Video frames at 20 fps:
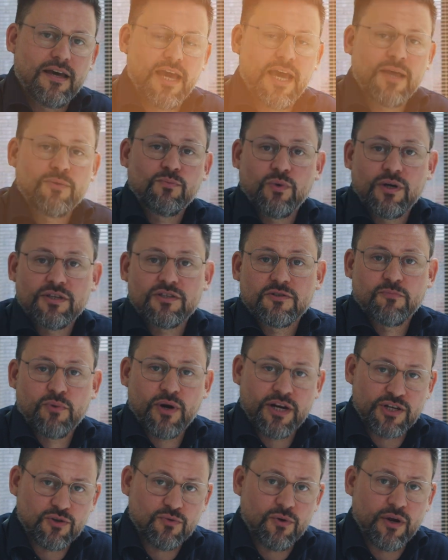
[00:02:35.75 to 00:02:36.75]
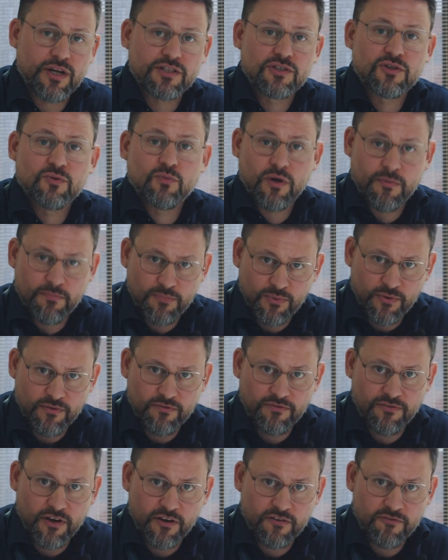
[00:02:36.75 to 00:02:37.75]
and once pressurized to
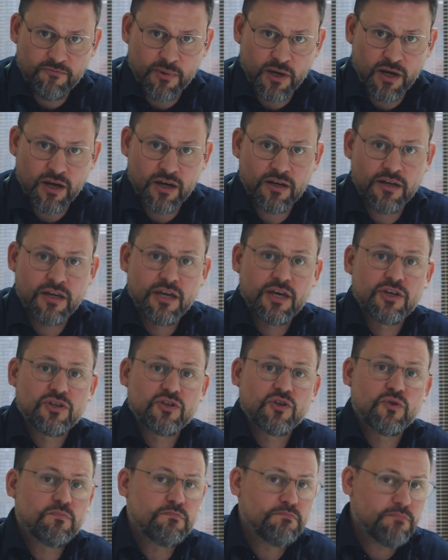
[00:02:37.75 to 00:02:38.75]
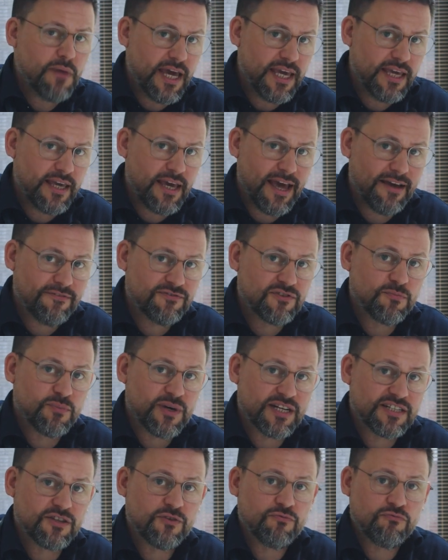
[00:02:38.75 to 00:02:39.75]
1.5 bar, you may have to
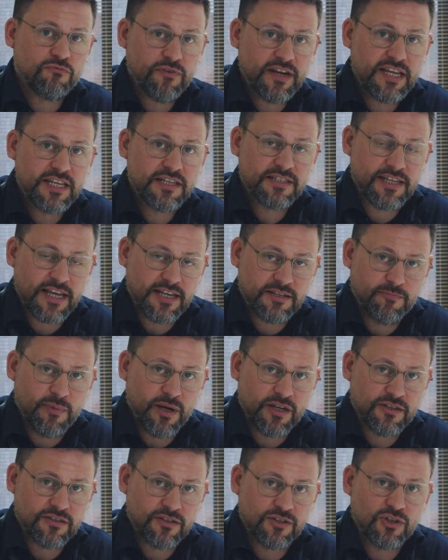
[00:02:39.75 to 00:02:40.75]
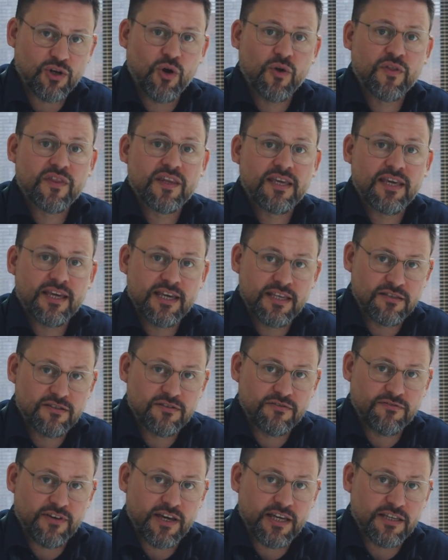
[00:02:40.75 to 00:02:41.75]
press the reset button on the
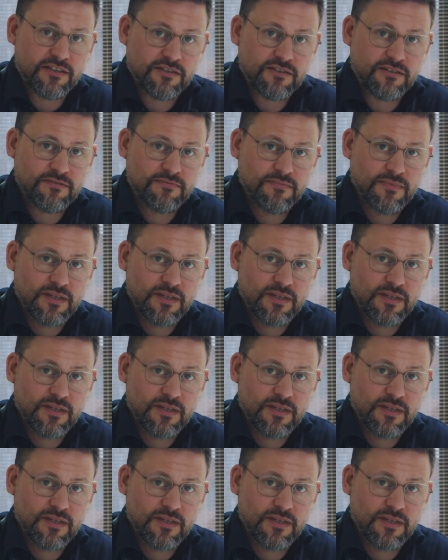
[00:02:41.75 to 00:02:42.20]
interface.